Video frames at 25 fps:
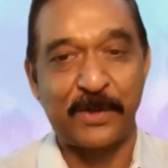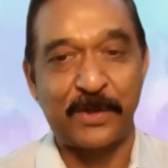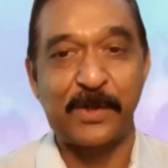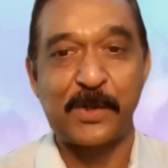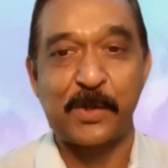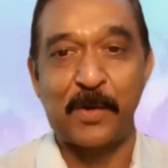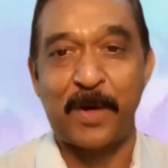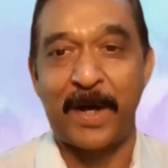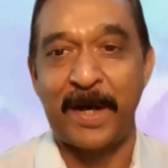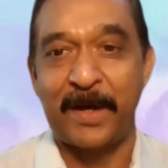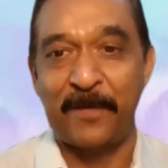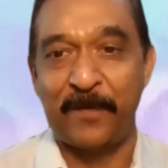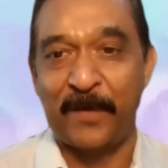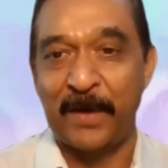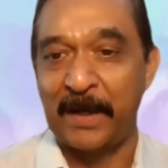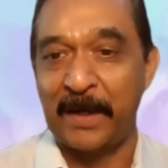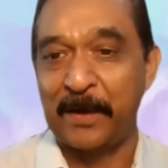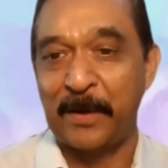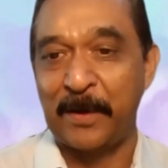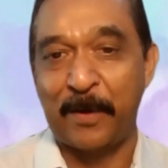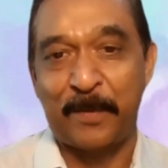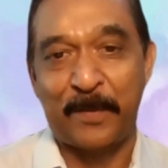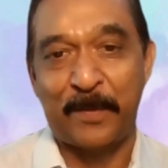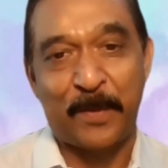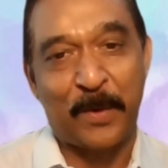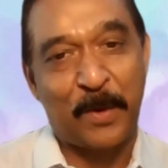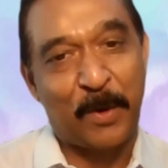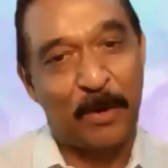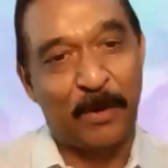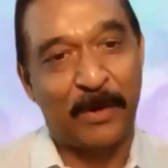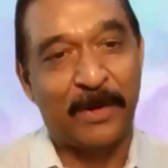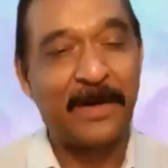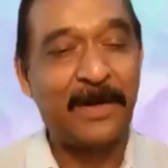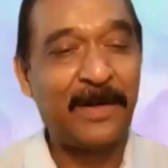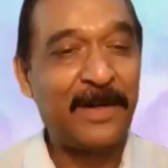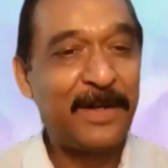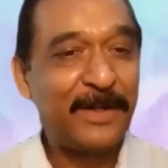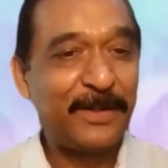So I welcome all.
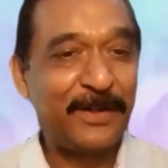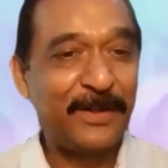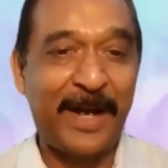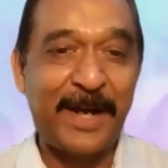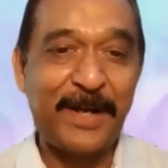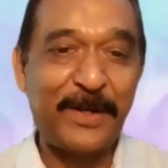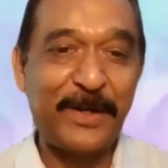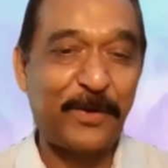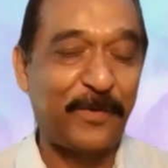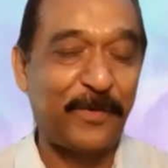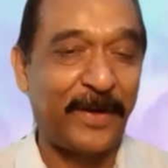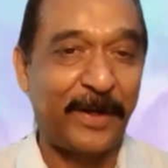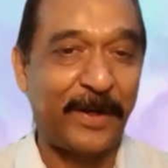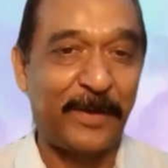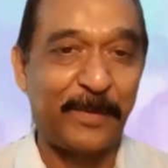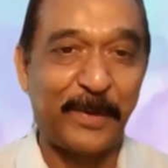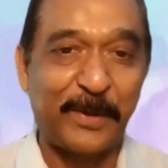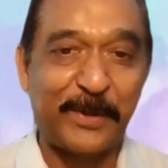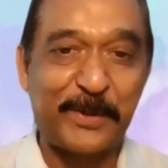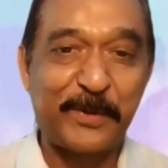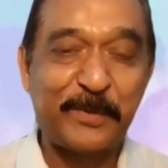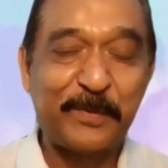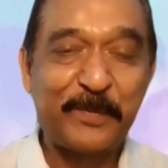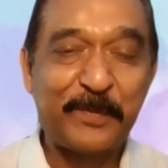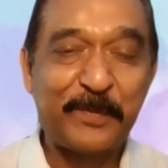Thank you very much.